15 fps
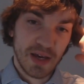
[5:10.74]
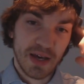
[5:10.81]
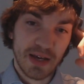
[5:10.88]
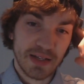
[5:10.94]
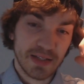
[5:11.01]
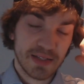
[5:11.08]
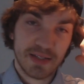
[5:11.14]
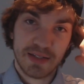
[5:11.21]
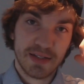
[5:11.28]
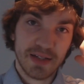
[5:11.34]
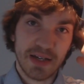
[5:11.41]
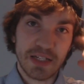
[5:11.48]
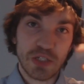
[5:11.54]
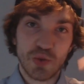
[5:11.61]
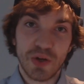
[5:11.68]

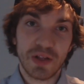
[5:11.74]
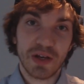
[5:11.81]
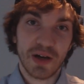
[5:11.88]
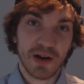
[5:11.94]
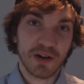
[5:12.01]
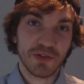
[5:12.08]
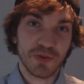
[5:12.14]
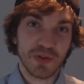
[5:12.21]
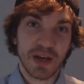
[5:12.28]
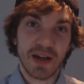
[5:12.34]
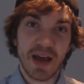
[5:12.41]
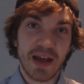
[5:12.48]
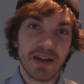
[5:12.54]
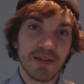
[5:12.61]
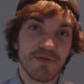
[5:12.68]
it's really hard to
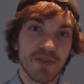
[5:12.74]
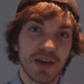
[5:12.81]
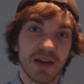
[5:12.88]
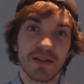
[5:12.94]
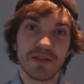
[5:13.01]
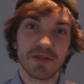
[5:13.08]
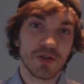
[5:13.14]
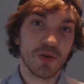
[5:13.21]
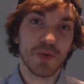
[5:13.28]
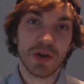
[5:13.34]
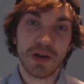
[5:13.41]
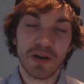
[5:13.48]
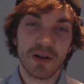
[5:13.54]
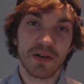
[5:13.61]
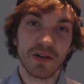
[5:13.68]
get anything else
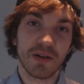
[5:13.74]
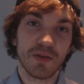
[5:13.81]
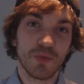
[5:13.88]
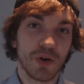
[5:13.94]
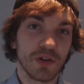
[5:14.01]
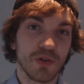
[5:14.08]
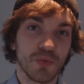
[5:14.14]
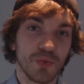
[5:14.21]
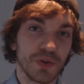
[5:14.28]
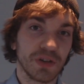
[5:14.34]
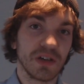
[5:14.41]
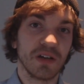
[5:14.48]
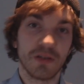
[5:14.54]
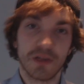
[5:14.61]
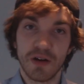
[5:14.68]
going on while you're
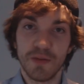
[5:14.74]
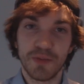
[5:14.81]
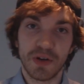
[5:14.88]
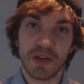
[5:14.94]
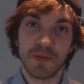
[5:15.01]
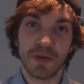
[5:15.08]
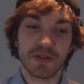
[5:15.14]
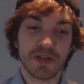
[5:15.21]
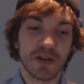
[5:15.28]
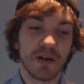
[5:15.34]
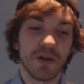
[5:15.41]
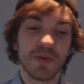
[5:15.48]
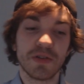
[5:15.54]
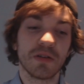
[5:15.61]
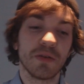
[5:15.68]
working at a company because they're
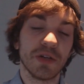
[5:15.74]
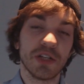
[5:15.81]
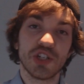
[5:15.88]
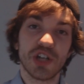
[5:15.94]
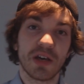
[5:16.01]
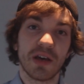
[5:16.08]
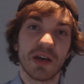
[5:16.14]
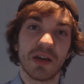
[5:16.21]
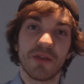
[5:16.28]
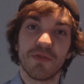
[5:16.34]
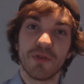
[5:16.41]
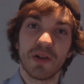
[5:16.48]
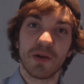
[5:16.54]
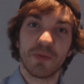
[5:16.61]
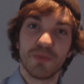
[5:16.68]
always going to be checking if
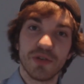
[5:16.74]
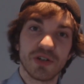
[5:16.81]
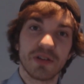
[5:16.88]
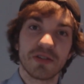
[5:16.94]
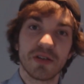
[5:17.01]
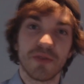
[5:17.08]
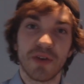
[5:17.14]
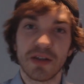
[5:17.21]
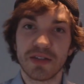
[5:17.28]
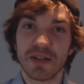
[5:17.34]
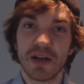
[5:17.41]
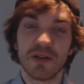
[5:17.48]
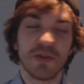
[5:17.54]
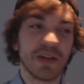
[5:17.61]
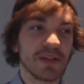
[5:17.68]
you're like pushing stuff
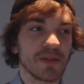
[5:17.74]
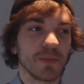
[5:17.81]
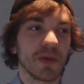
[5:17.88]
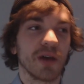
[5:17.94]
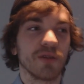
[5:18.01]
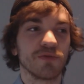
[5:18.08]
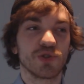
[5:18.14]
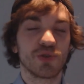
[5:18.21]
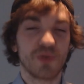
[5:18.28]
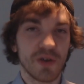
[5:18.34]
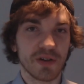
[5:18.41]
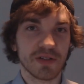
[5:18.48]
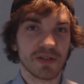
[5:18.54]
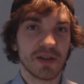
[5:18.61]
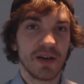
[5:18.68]
outside. You need some kind of
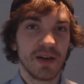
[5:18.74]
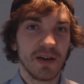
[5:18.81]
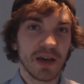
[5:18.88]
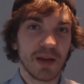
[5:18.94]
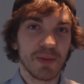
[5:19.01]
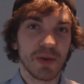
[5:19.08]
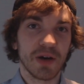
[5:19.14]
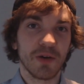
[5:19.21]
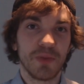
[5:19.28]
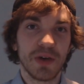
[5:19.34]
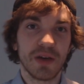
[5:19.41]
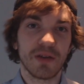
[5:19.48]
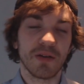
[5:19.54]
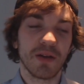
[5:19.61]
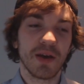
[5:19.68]
trust, in my
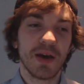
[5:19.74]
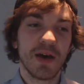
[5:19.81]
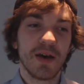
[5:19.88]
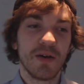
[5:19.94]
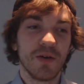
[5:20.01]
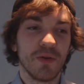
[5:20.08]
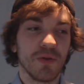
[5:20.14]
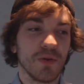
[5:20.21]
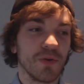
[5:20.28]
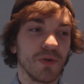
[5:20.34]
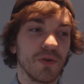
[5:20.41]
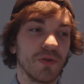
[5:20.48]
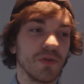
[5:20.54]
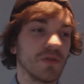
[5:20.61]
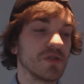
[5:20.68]
opinion,
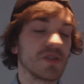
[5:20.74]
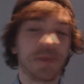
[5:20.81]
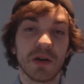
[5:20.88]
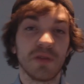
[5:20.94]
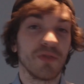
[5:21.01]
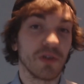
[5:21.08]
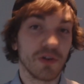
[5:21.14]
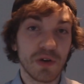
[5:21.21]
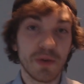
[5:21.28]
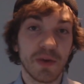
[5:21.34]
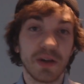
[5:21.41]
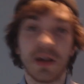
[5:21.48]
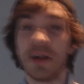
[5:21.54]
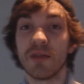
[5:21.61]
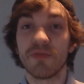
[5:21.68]
or some kind of
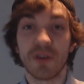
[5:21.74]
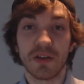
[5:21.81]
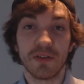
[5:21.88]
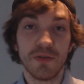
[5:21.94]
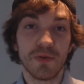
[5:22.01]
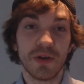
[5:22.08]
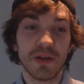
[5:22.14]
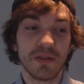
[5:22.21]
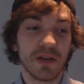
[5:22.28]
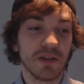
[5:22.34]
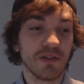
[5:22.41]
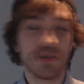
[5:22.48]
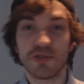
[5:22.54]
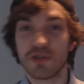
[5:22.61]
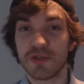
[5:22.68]
agreement that if I do it, then
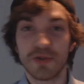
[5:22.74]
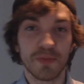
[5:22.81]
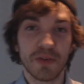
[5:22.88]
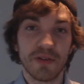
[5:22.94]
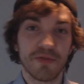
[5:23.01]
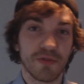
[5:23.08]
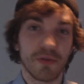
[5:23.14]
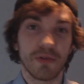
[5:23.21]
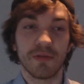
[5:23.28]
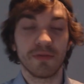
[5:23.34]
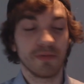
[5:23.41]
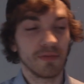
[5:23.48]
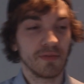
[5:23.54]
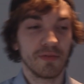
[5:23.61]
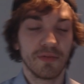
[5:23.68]
you just sue me for
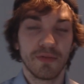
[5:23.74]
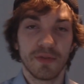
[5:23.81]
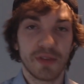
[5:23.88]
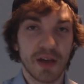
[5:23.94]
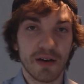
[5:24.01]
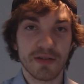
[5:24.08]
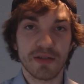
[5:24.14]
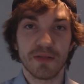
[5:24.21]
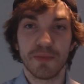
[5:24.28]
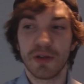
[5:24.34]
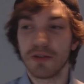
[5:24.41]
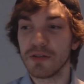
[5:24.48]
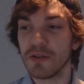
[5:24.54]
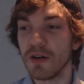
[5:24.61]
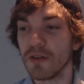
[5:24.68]
thousands of $1
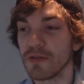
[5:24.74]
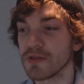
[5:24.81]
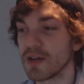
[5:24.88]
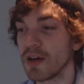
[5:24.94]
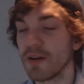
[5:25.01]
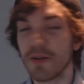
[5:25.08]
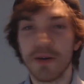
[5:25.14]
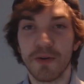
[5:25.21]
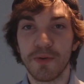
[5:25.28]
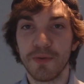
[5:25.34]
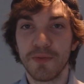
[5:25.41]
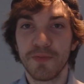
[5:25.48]
million. I don't know.